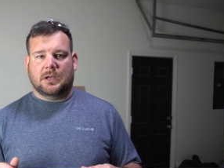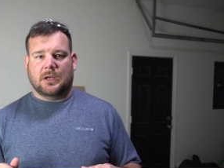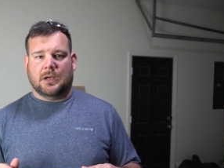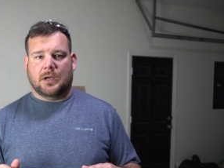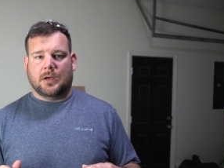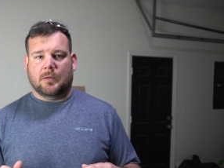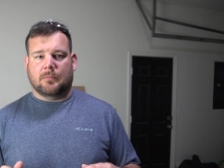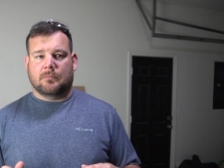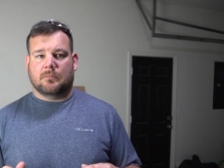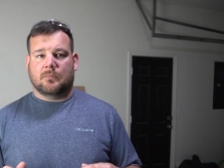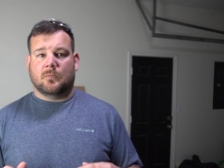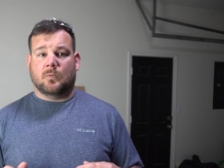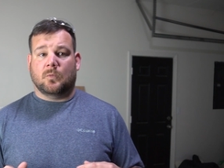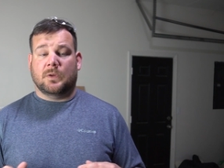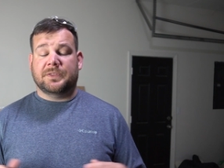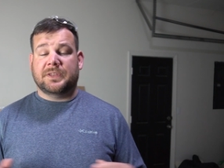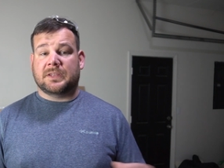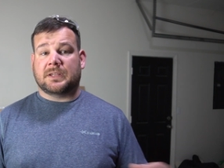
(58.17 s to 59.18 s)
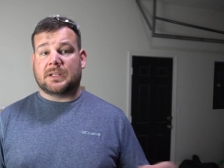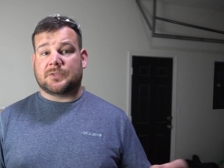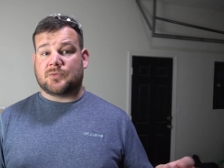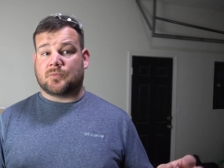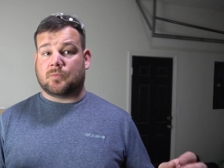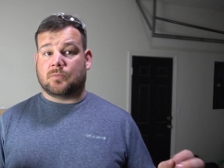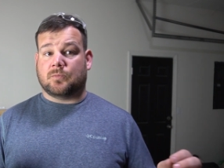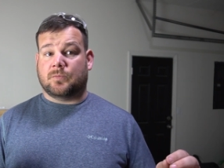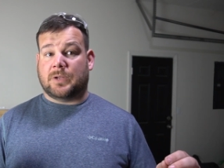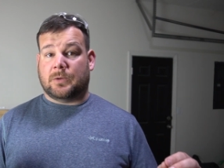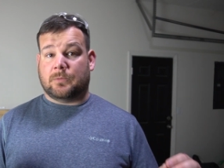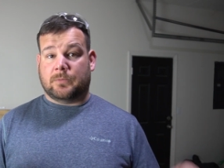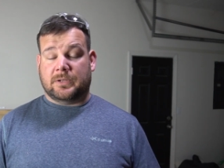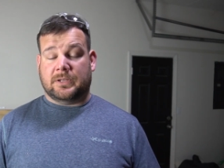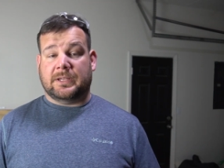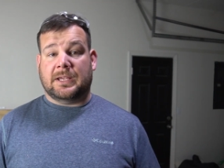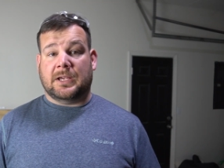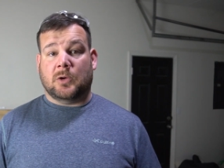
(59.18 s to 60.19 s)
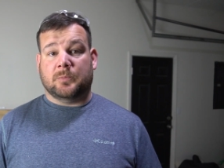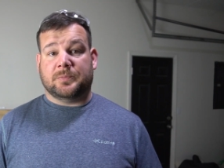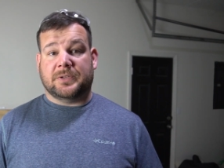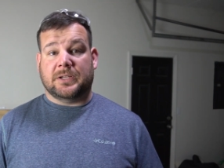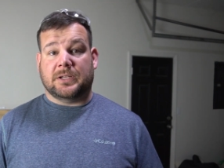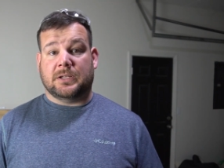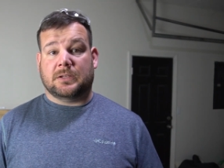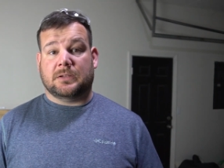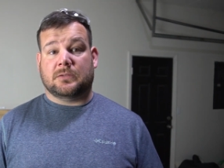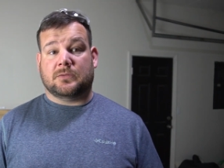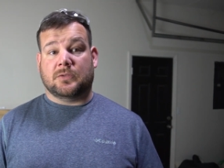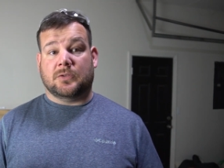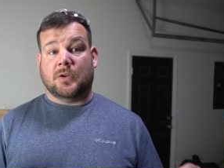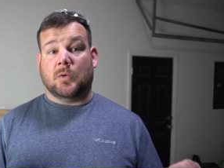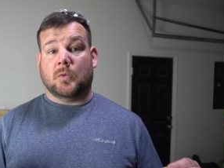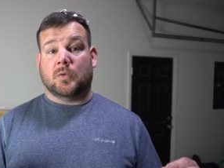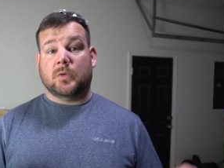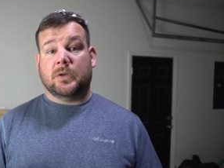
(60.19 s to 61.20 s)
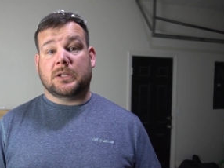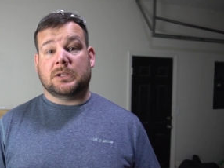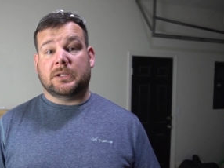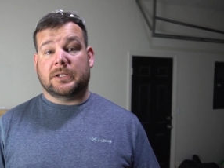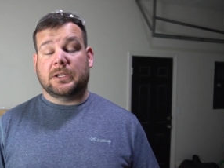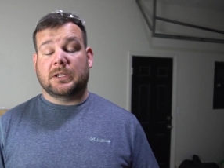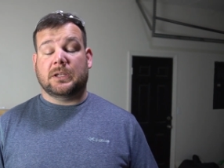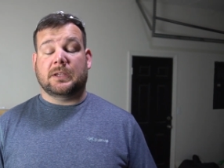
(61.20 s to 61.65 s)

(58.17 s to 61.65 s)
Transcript: Um, one thing that's, that really helped it to go quickly